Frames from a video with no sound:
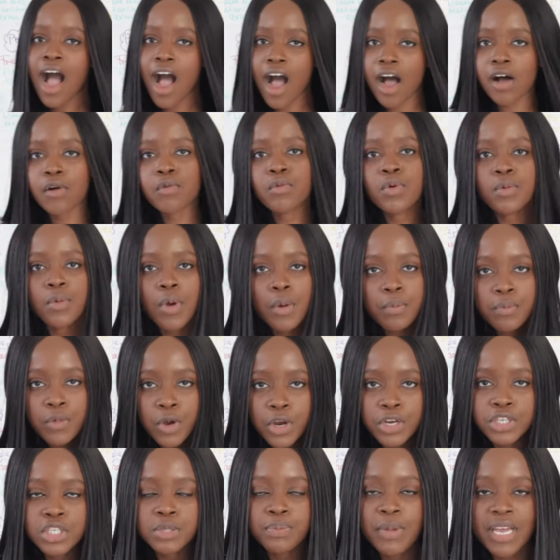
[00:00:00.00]
I will, I'm
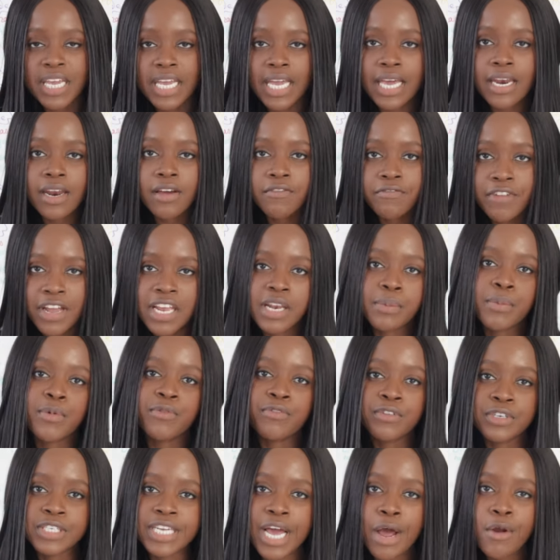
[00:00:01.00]
going to make it available
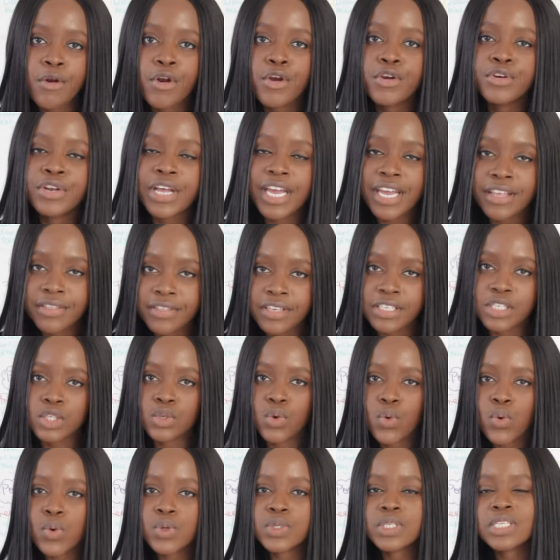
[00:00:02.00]
for download in this
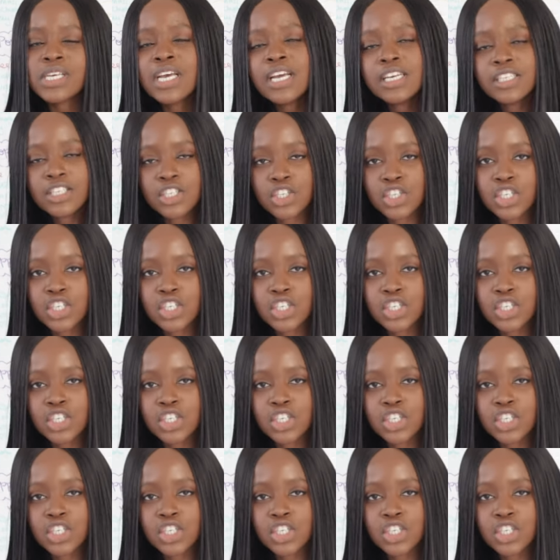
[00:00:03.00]
course, so